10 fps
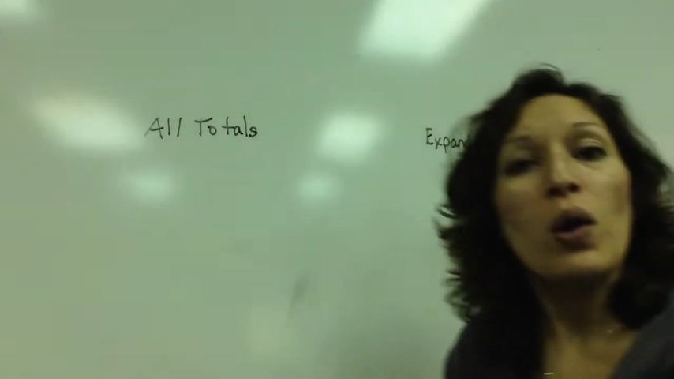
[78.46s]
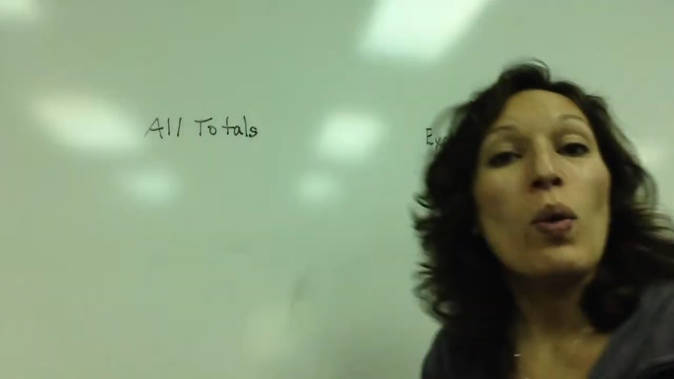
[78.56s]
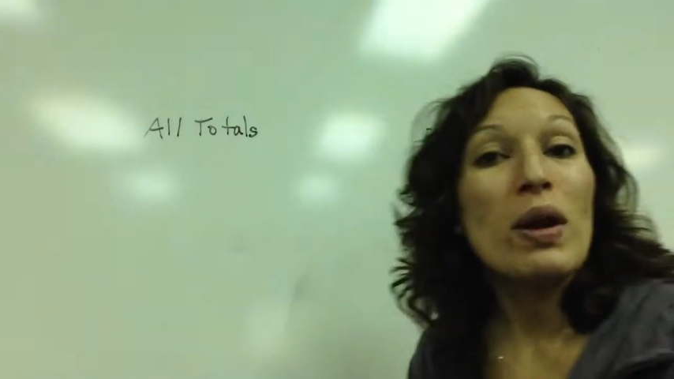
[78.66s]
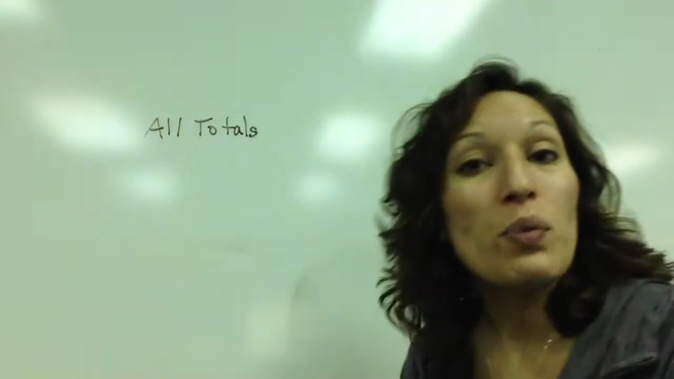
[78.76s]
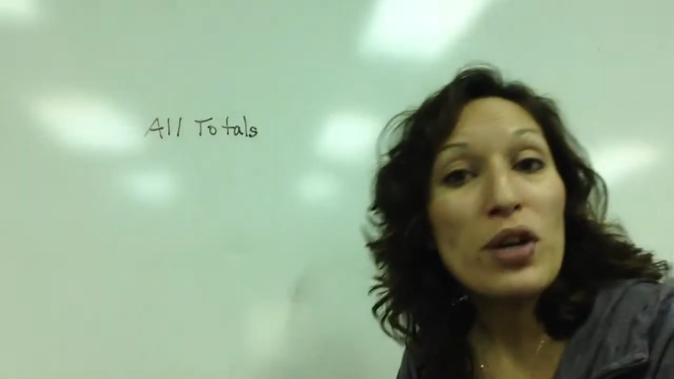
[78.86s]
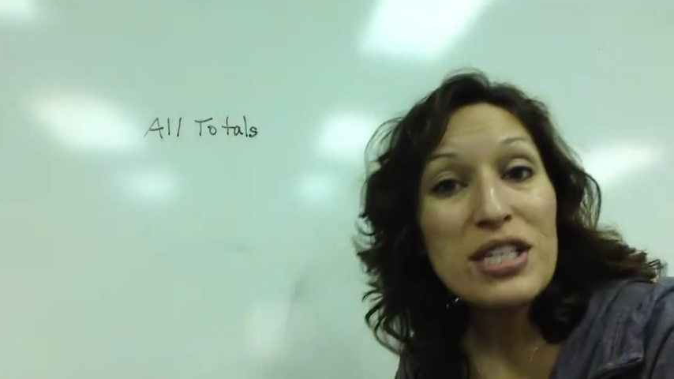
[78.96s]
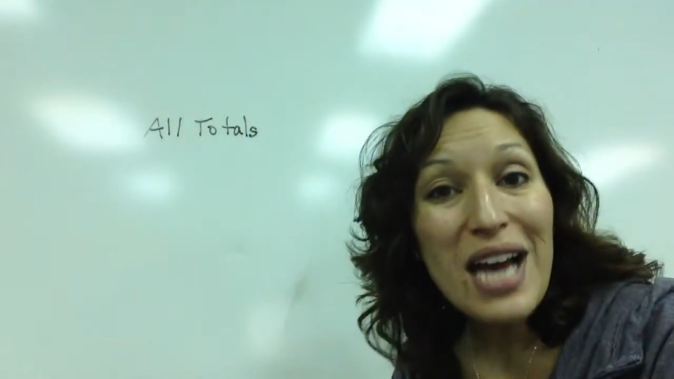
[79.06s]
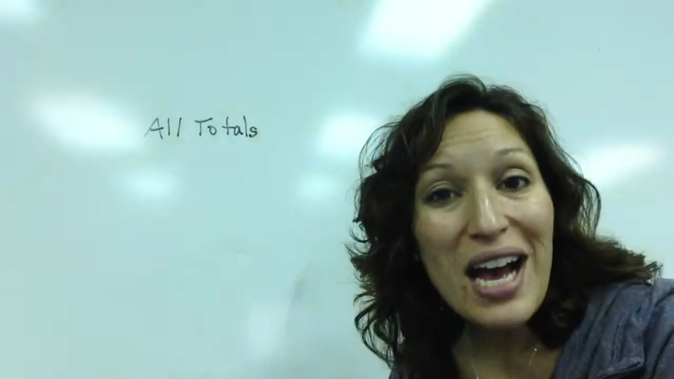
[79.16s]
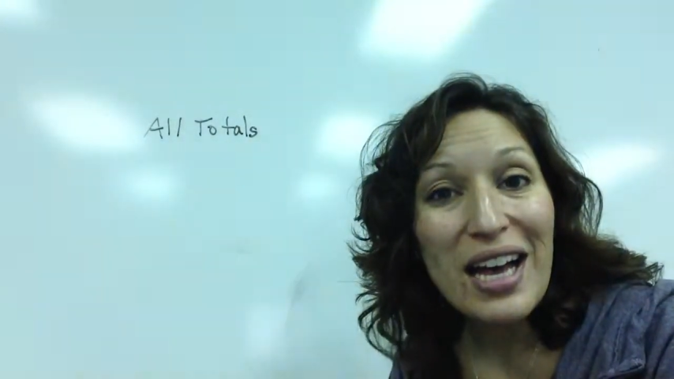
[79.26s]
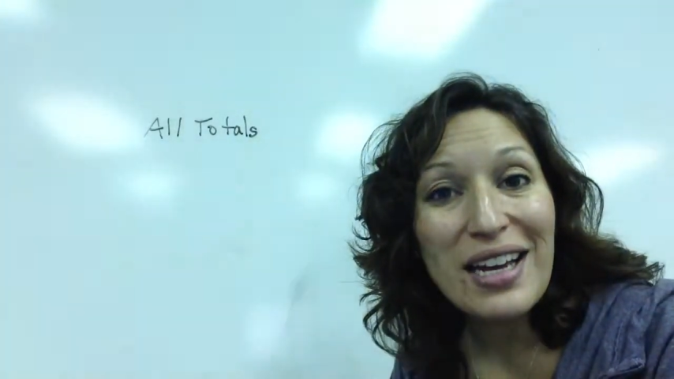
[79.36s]
When we're
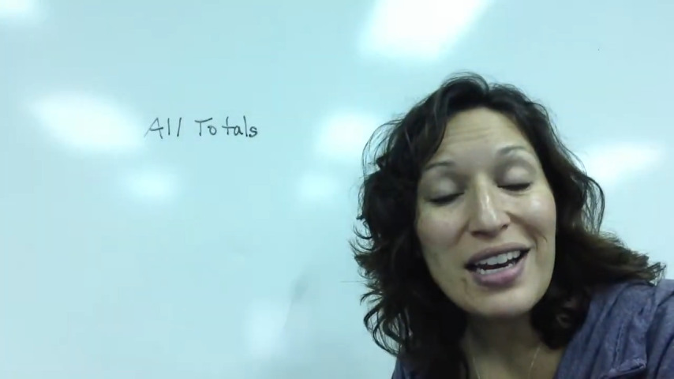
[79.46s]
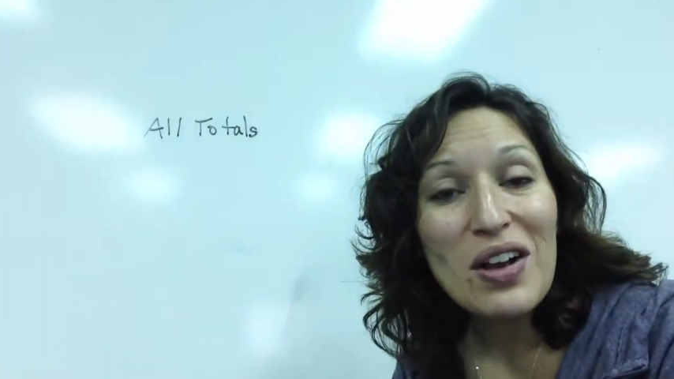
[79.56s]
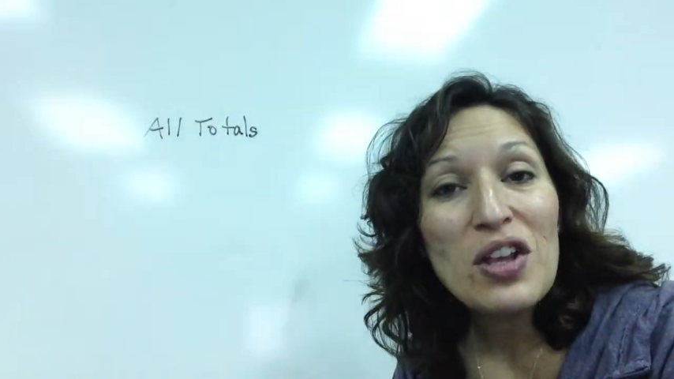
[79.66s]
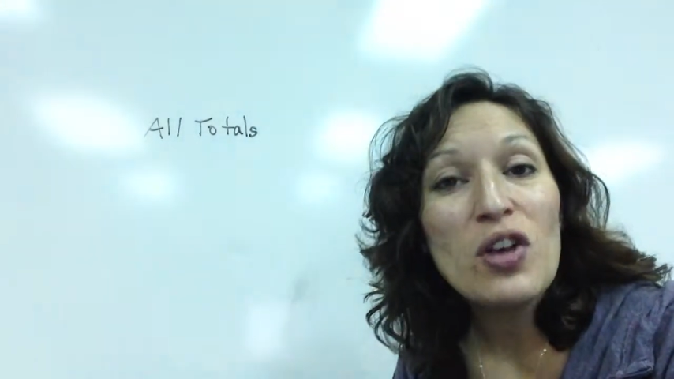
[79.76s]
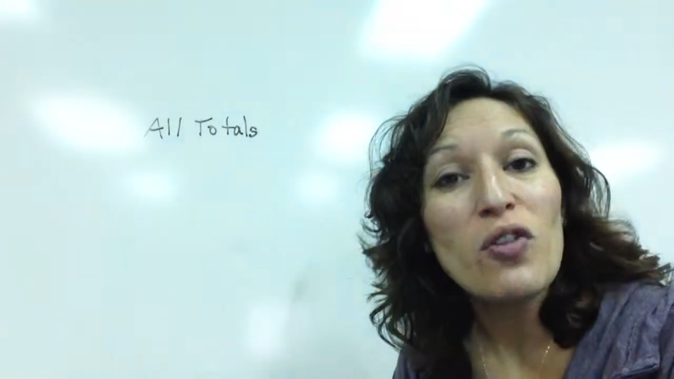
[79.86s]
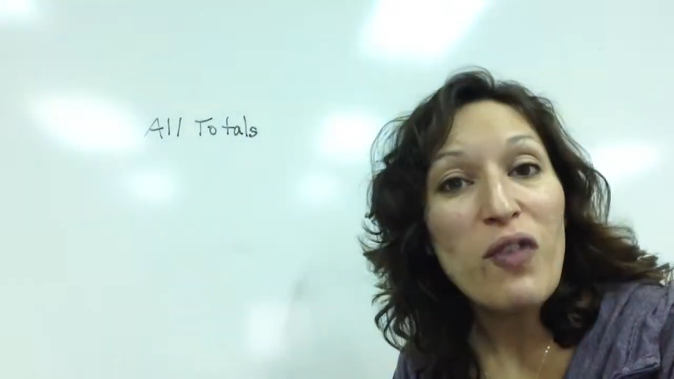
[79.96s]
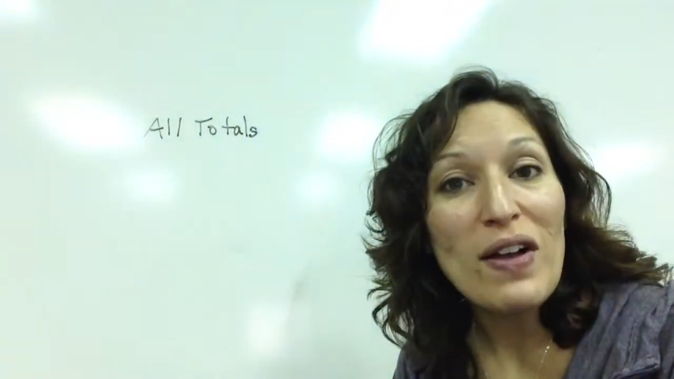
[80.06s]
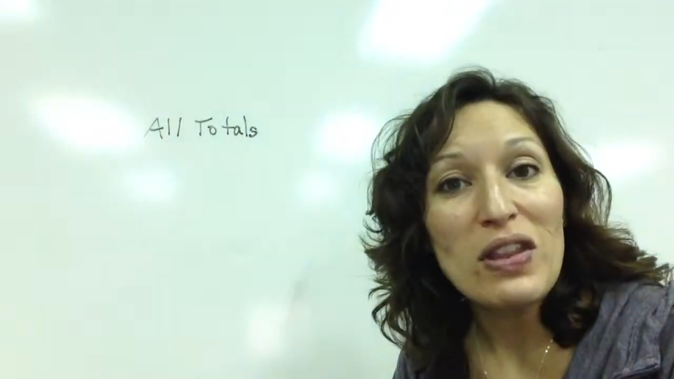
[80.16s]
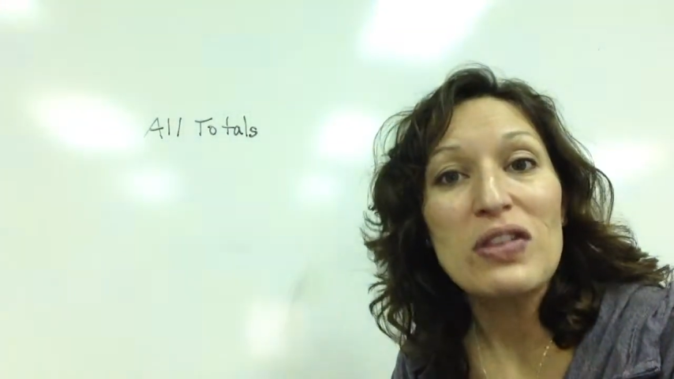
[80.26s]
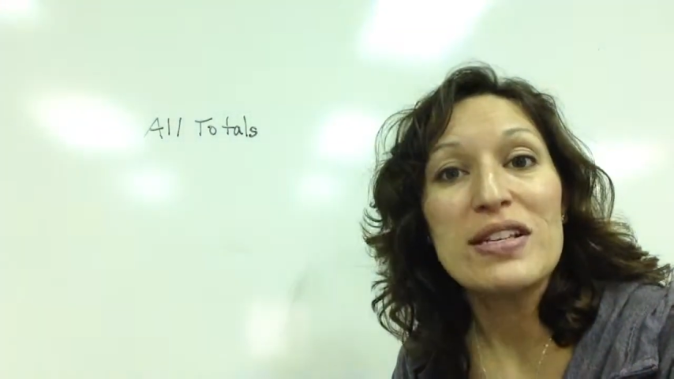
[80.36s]
done, you'll find
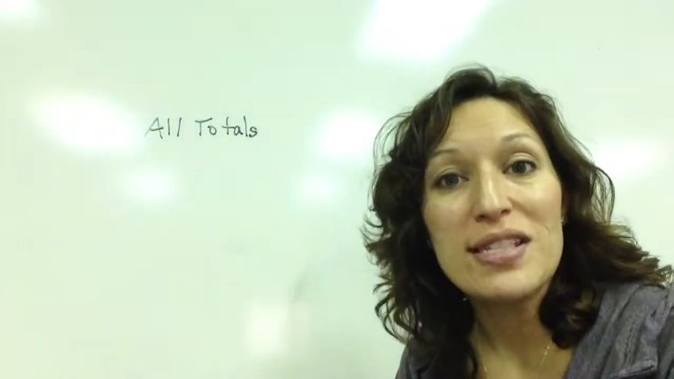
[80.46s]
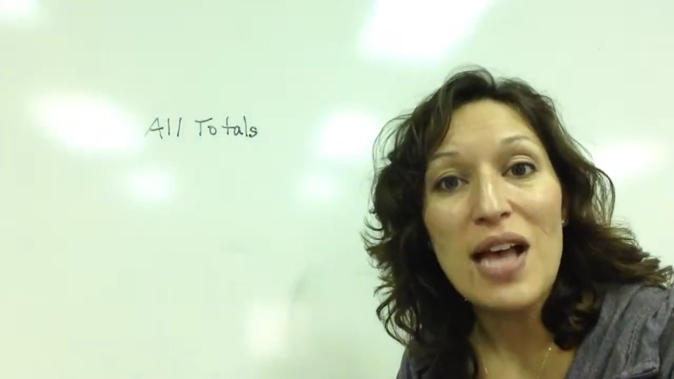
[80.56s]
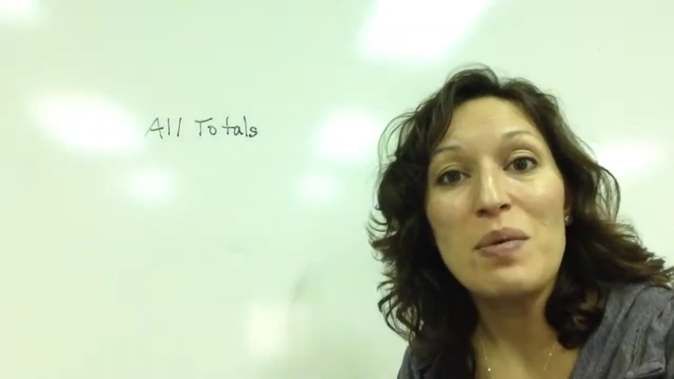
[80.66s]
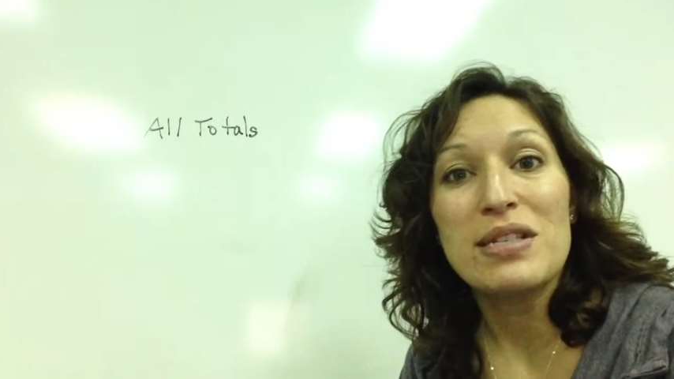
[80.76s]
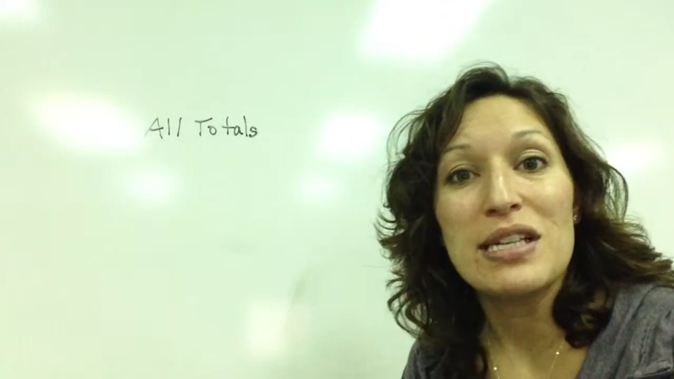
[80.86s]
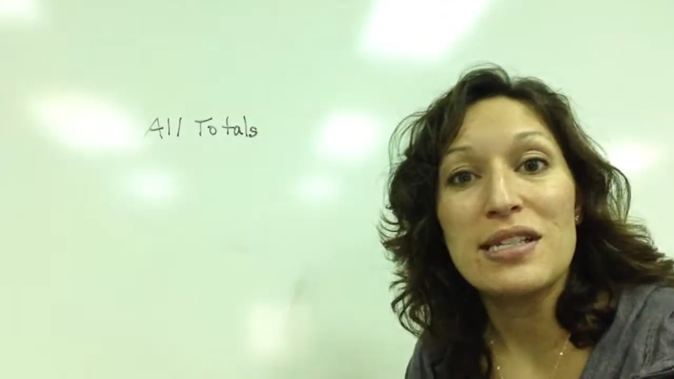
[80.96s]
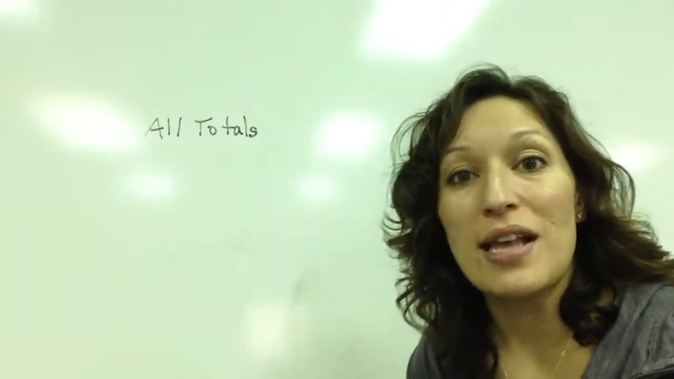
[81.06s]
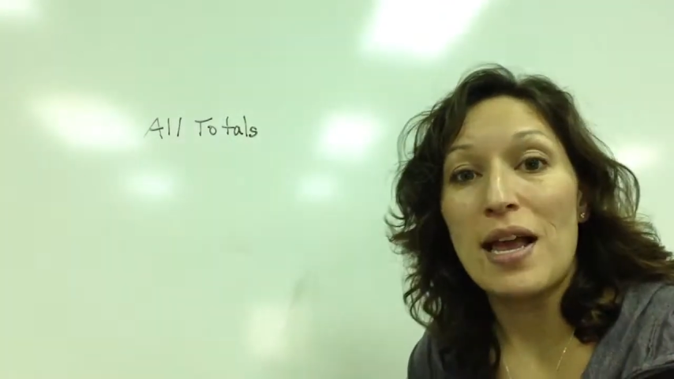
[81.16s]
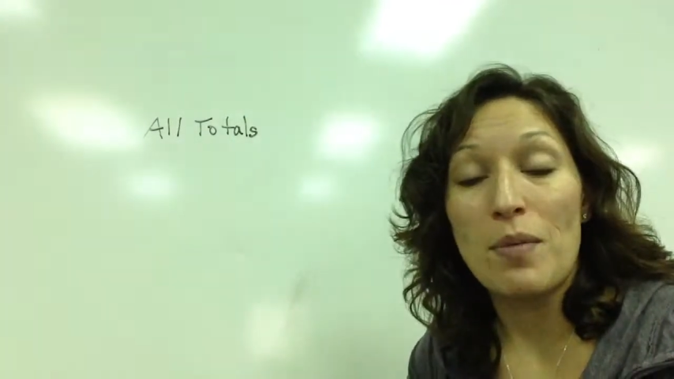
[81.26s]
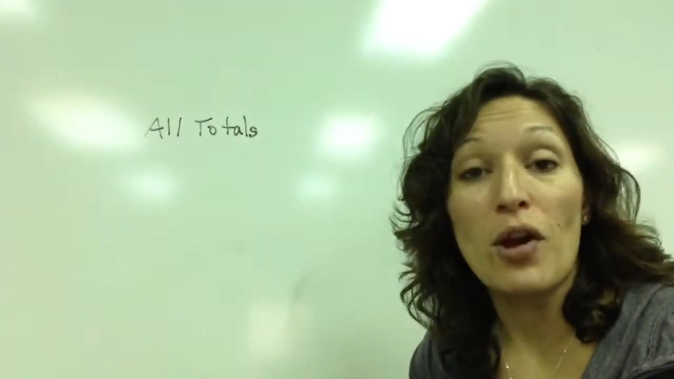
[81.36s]
that the sum is the same.